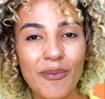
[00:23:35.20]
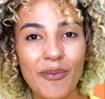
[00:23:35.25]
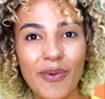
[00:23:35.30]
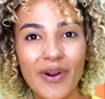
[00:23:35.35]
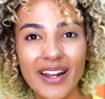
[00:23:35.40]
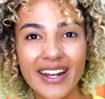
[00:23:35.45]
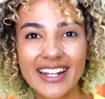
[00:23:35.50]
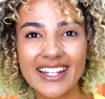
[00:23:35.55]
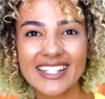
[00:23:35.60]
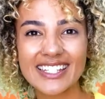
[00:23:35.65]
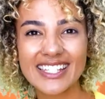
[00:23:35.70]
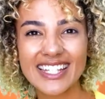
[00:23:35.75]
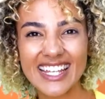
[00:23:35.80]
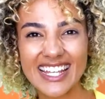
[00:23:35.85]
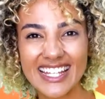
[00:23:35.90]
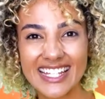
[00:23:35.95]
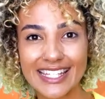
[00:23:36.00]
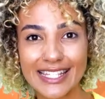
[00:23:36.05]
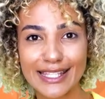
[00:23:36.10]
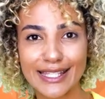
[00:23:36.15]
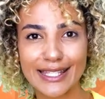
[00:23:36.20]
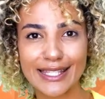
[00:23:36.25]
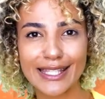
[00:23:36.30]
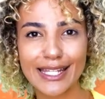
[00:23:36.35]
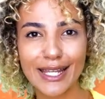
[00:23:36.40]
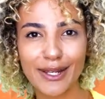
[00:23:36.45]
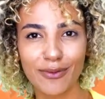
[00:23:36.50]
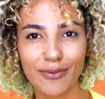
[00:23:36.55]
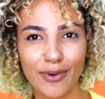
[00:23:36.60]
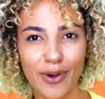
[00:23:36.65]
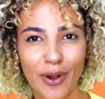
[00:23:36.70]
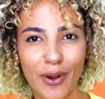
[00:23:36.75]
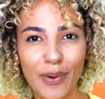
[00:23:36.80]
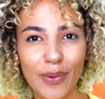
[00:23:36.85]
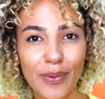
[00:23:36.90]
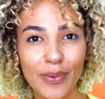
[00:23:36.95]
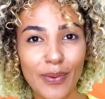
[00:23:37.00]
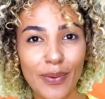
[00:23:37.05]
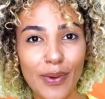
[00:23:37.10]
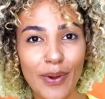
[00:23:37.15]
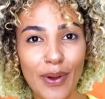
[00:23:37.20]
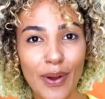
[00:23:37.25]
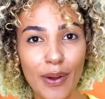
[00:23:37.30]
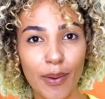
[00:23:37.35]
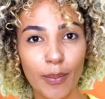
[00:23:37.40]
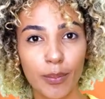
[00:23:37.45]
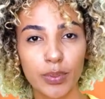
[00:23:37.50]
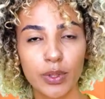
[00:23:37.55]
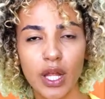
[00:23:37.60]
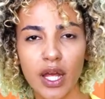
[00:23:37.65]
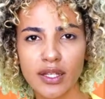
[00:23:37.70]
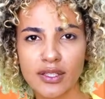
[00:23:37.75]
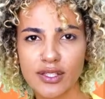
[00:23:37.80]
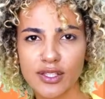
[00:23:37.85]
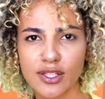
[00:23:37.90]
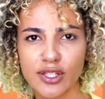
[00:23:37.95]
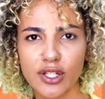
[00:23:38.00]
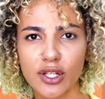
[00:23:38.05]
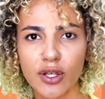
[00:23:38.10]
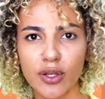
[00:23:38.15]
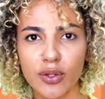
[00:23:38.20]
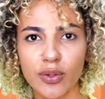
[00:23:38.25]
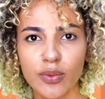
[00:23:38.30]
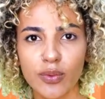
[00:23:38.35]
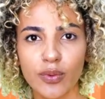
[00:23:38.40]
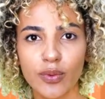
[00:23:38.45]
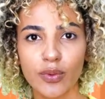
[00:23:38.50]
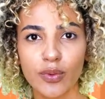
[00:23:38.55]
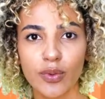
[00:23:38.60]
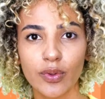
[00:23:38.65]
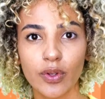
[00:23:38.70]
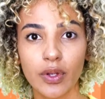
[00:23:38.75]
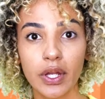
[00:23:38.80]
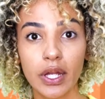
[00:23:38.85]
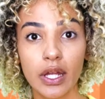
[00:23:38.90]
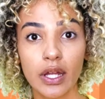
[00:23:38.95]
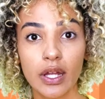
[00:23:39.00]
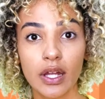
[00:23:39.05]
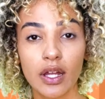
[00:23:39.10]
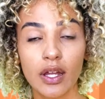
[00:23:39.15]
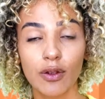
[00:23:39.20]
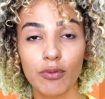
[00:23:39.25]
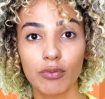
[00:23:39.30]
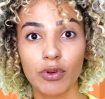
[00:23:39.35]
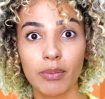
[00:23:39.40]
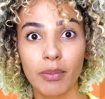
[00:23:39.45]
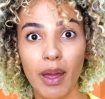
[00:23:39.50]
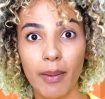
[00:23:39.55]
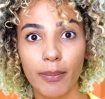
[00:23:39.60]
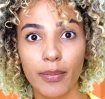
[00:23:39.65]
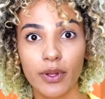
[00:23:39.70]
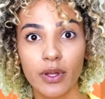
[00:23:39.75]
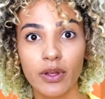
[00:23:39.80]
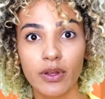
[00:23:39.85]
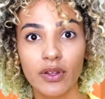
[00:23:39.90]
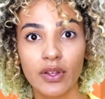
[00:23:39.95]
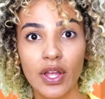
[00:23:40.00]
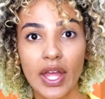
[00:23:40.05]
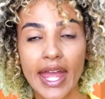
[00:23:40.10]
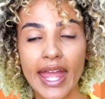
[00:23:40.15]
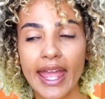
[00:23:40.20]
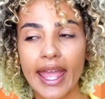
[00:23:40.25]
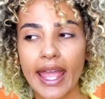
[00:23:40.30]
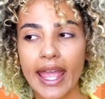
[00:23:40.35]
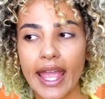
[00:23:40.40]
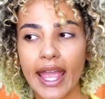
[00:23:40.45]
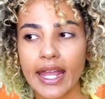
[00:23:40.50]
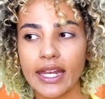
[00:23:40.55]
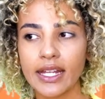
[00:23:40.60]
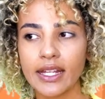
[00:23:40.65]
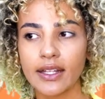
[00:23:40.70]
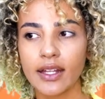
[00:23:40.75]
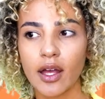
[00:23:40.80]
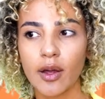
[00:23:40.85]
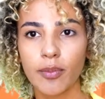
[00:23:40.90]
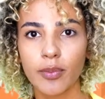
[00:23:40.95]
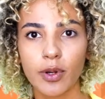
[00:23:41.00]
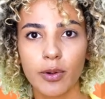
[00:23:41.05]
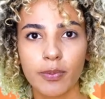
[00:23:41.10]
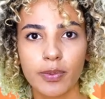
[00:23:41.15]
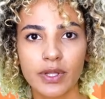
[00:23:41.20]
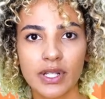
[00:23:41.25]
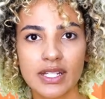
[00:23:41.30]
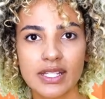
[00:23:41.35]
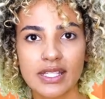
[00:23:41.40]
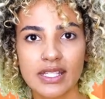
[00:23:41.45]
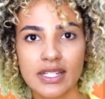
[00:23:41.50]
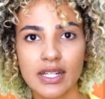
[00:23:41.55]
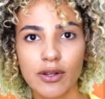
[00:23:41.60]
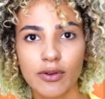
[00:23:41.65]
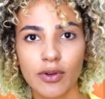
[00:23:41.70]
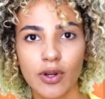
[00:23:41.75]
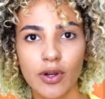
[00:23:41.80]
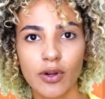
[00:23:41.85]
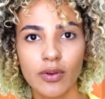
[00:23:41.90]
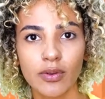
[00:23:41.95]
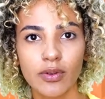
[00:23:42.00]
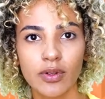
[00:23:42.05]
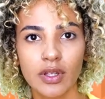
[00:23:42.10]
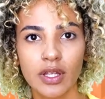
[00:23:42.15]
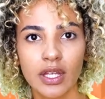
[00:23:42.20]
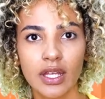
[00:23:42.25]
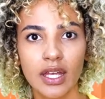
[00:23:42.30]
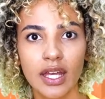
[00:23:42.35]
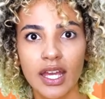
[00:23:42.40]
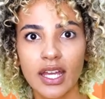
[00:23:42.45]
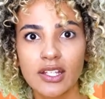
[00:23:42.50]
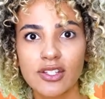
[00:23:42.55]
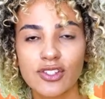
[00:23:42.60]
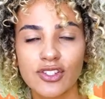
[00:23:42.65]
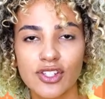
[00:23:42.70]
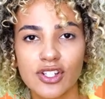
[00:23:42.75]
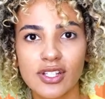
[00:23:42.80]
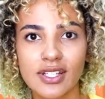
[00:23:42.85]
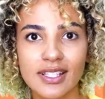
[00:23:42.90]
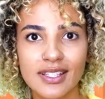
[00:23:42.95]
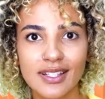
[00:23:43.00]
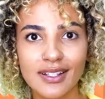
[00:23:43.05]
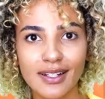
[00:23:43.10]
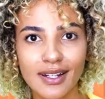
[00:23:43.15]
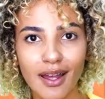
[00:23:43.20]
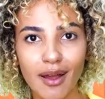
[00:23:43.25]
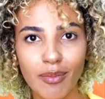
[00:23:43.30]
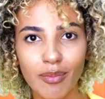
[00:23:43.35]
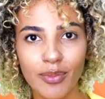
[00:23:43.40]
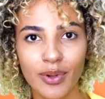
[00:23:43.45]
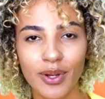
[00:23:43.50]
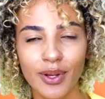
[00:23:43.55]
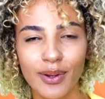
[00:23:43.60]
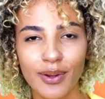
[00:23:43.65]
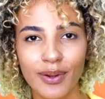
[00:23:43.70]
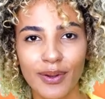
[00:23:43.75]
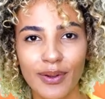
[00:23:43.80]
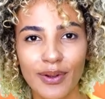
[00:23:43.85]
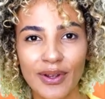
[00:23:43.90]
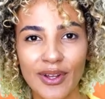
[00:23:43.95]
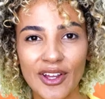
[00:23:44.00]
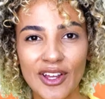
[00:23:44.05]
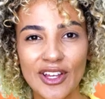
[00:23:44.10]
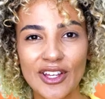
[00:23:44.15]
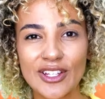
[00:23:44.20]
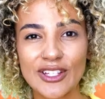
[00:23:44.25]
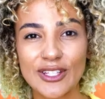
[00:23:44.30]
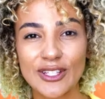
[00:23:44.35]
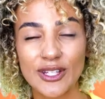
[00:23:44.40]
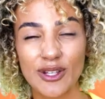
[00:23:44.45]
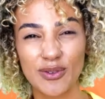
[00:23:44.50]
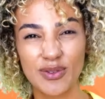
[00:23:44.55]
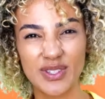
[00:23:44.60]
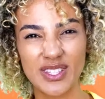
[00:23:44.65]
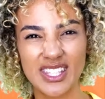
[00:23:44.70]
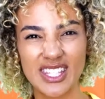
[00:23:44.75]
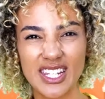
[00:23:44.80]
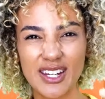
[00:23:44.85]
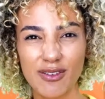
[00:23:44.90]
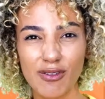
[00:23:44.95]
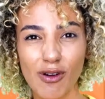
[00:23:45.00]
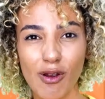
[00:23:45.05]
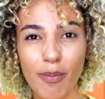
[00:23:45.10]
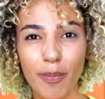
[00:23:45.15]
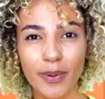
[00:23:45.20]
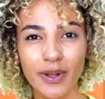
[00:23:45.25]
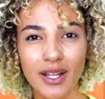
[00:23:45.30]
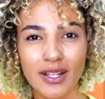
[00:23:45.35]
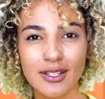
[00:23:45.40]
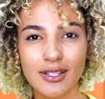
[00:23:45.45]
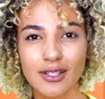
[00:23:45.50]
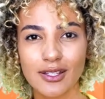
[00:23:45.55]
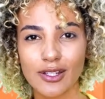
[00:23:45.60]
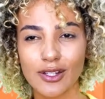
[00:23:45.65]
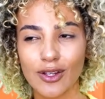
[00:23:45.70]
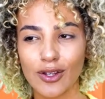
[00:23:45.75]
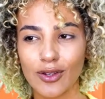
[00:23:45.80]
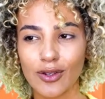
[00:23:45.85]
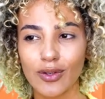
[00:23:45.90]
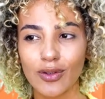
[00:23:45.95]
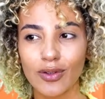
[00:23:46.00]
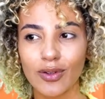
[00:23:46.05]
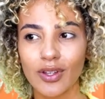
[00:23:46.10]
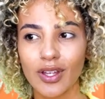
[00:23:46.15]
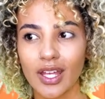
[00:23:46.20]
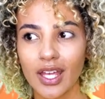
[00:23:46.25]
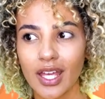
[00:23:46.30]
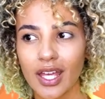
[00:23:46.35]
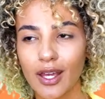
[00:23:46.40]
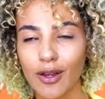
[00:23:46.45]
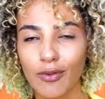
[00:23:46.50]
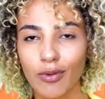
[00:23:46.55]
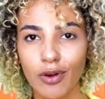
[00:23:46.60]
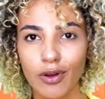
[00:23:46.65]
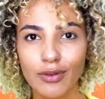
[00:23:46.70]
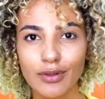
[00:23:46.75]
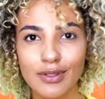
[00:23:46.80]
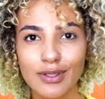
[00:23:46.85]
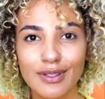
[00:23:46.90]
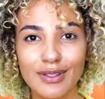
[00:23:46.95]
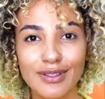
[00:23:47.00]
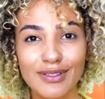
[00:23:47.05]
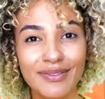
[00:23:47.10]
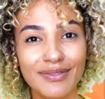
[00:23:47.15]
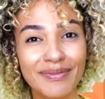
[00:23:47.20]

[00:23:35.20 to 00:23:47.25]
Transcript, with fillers: what is 0 plus 2? Remember, any number plus 0 is just a number. So 0 plus 2 equals